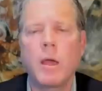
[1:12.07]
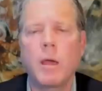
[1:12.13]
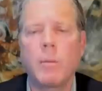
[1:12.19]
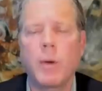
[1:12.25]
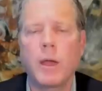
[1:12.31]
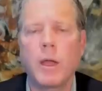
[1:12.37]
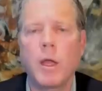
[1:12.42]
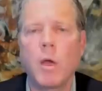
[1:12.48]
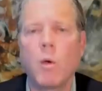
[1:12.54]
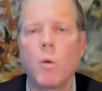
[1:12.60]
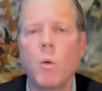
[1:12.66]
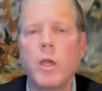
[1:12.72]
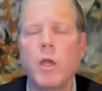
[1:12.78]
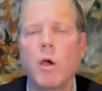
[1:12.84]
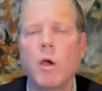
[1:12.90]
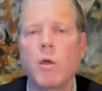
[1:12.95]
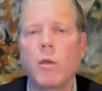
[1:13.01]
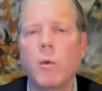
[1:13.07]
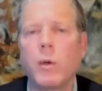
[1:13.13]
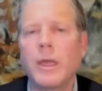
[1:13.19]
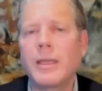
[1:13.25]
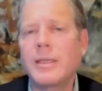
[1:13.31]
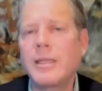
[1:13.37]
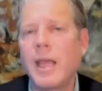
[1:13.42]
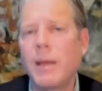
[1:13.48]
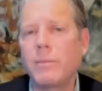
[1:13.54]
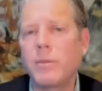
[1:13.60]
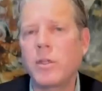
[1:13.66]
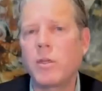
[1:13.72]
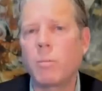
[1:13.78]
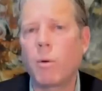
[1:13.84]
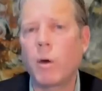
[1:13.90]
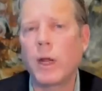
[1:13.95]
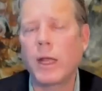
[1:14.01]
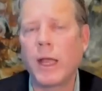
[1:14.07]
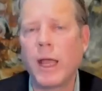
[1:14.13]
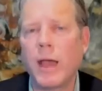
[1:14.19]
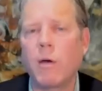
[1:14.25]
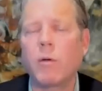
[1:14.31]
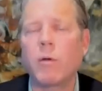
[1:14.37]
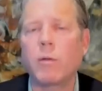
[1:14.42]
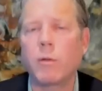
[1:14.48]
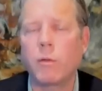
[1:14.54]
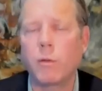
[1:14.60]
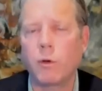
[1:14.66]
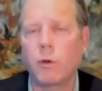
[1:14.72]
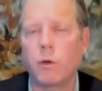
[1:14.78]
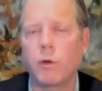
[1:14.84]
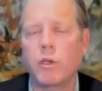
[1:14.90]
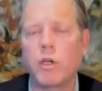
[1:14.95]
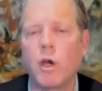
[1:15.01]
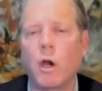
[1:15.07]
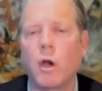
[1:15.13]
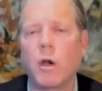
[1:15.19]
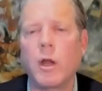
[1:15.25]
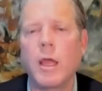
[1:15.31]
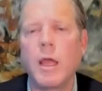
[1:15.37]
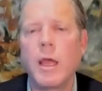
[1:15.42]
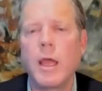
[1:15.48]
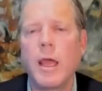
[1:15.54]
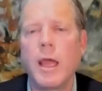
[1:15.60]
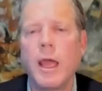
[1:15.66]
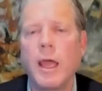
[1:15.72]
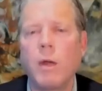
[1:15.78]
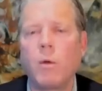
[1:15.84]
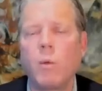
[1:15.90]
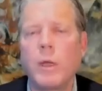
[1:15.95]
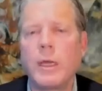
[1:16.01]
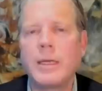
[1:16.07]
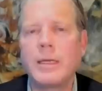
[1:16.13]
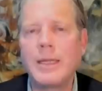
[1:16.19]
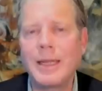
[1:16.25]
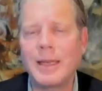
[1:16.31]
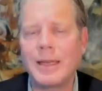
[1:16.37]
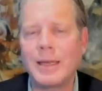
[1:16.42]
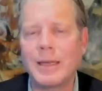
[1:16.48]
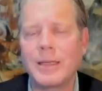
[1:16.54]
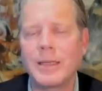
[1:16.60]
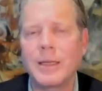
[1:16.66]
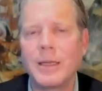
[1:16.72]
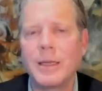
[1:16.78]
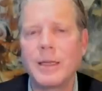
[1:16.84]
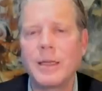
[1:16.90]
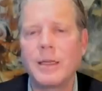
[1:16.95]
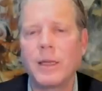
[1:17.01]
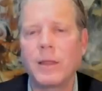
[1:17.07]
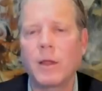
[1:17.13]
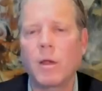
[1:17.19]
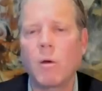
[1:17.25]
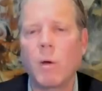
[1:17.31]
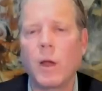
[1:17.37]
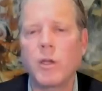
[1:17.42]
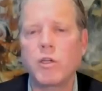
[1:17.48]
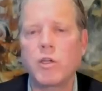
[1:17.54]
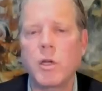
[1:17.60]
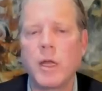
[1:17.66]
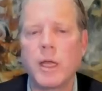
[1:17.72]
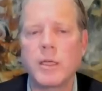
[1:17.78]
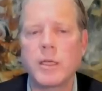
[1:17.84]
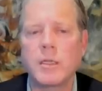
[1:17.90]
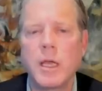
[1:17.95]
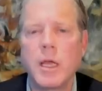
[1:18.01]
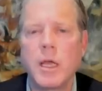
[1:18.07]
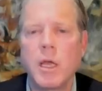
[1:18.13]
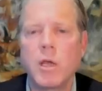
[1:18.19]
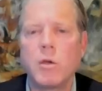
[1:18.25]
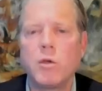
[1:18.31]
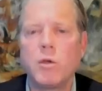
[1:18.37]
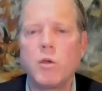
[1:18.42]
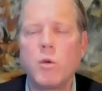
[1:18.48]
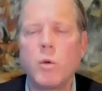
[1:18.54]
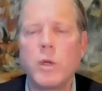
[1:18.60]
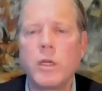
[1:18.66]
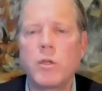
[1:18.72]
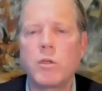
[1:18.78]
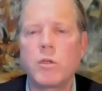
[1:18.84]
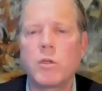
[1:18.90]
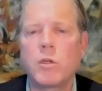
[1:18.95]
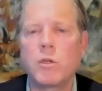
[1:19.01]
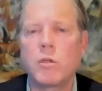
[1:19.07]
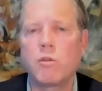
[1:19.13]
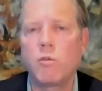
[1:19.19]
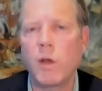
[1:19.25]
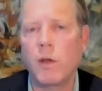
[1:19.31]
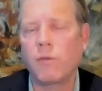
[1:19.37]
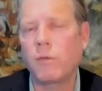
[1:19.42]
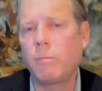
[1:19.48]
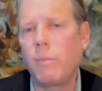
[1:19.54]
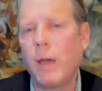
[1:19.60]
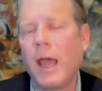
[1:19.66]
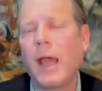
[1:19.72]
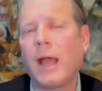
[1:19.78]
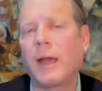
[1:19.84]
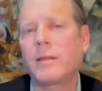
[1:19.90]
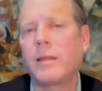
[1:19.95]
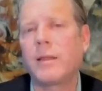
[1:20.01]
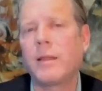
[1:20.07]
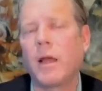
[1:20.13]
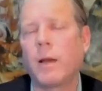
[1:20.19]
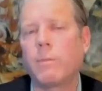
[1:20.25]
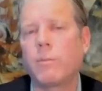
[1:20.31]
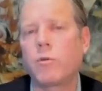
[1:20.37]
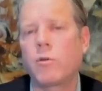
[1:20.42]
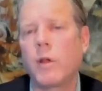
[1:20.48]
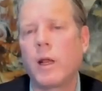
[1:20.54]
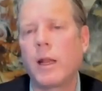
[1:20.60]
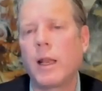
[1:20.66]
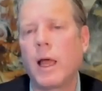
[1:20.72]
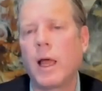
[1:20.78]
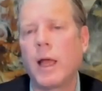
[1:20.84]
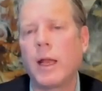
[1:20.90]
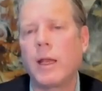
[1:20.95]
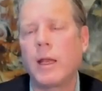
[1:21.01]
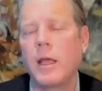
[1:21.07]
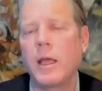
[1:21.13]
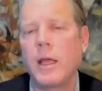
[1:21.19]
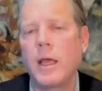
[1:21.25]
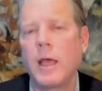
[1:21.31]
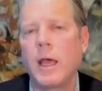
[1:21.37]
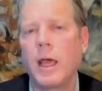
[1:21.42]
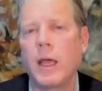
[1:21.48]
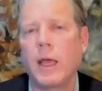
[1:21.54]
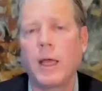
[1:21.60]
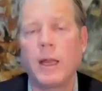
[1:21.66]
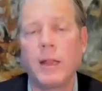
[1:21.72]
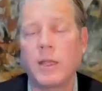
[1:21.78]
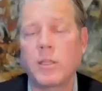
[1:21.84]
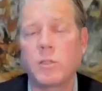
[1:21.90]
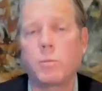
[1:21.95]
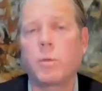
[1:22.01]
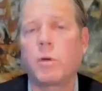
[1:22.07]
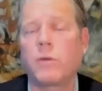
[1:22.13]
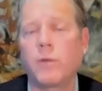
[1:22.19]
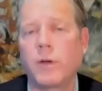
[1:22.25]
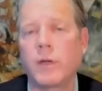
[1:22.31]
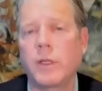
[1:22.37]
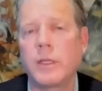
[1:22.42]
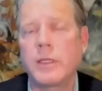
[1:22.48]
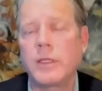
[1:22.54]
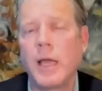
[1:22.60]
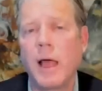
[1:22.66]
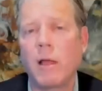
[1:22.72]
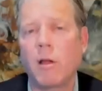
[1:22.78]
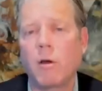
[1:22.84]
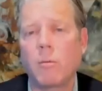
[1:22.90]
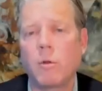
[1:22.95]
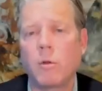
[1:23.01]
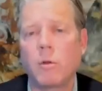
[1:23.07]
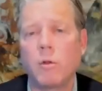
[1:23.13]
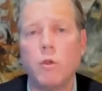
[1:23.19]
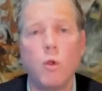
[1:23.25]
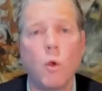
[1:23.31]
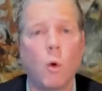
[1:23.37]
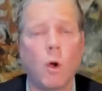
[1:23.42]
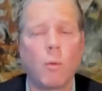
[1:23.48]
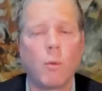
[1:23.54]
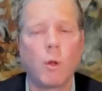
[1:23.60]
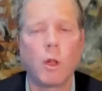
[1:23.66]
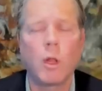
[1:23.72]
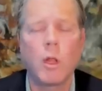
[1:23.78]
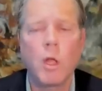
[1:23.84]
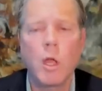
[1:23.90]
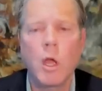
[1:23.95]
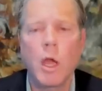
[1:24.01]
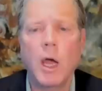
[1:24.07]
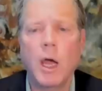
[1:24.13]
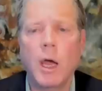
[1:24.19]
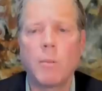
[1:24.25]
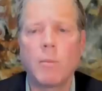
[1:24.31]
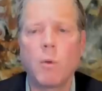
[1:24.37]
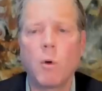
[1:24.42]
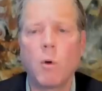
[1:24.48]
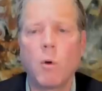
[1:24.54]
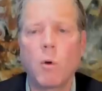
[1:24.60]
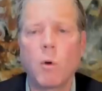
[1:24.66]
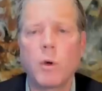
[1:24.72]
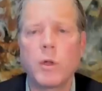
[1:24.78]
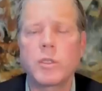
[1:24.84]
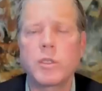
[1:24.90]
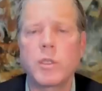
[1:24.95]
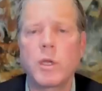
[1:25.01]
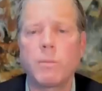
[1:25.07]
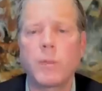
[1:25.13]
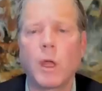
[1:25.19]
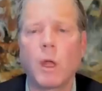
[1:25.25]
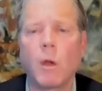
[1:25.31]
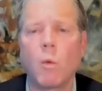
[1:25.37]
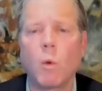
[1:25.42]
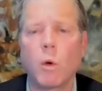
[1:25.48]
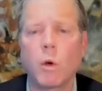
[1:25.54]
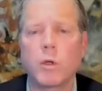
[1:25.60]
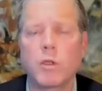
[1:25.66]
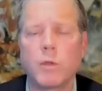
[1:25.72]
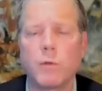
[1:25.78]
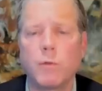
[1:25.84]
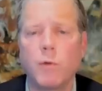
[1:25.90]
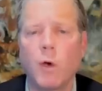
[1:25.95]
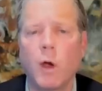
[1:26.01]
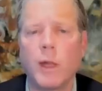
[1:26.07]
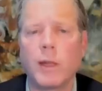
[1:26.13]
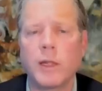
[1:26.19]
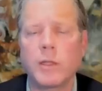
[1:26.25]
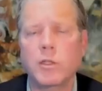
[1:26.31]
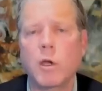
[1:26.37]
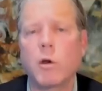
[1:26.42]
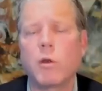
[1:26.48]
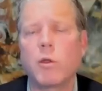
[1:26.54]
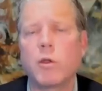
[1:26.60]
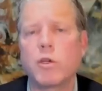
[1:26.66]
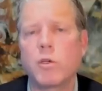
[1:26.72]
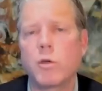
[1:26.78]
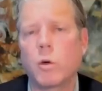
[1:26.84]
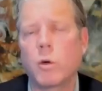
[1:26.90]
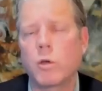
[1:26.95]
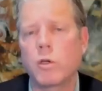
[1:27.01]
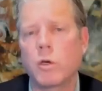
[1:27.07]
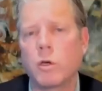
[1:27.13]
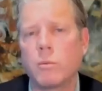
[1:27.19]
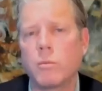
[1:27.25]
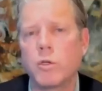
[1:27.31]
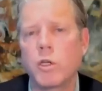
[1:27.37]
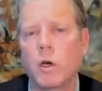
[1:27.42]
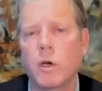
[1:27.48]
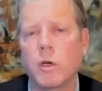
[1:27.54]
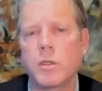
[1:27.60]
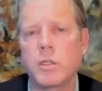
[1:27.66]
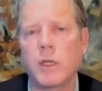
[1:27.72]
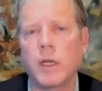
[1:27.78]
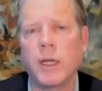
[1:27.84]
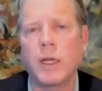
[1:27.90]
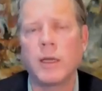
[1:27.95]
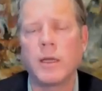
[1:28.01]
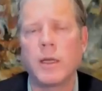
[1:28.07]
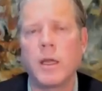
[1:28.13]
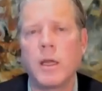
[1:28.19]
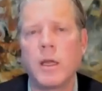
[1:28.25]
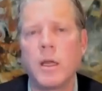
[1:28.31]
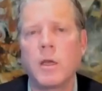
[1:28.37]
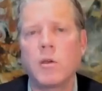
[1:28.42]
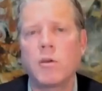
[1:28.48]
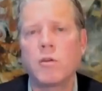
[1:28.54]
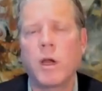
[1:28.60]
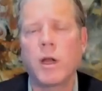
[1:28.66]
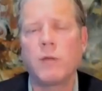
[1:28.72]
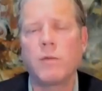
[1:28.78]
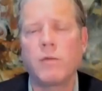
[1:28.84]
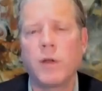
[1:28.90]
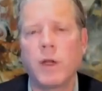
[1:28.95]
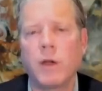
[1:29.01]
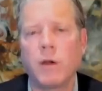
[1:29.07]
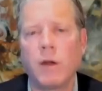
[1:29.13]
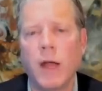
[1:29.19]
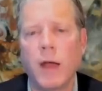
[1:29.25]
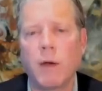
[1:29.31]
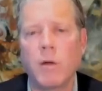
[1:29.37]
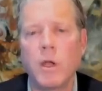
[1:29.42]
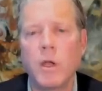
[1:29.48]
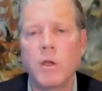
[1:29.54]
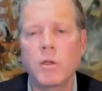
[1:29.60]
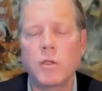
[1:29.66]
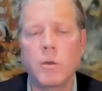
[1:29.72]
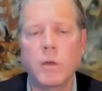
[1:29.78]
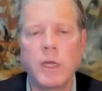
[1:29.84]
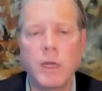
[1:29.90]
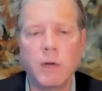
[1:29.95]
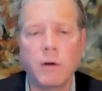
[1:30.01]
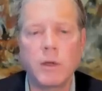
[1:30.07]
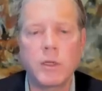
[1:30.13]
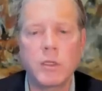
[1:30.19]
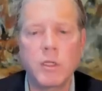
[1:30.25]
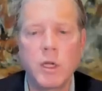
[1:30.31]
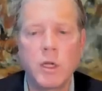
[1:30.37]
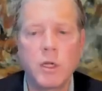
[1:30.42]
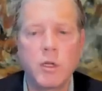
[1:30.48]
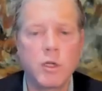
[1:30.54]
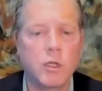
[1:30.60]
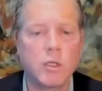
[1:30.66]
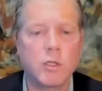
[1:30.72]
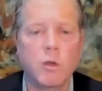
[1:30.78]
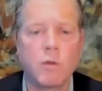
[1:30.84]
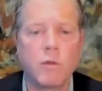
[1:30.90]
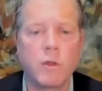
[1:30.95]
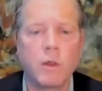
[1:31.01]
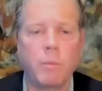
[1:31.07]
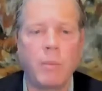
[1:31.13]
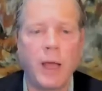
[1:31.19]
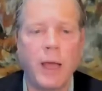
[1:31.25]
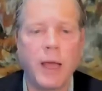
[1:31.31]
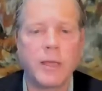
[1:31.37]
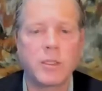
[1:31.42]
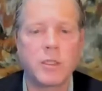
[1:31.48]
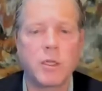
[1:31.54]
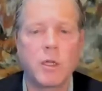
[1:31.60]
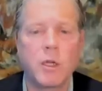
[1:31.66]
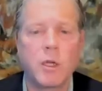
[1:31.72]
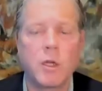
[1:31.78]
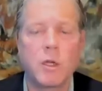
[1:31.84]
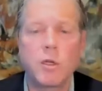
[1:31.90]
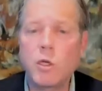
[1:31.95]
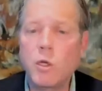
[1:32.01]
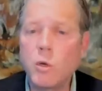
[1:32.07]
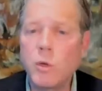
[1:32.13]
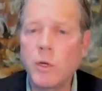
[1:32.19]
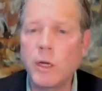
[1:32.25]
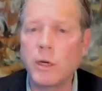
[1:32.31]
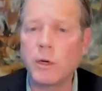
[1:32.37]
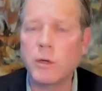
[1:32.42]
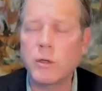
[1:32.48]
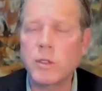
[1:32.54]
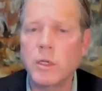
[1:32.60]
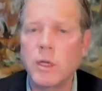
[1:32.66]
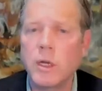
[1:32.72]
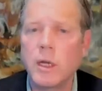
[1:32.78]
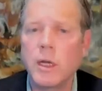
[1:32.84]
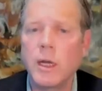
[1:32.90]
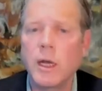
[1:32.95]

But we know that we attempted to break out, third chart, and we didn't. Now the question is, do we drift back to the uptrend line? And that's perfectly tolerable, normal, or is something worse afoot? Let's go to the short-term charts and try to figure it out. So here is just over the past 2 years.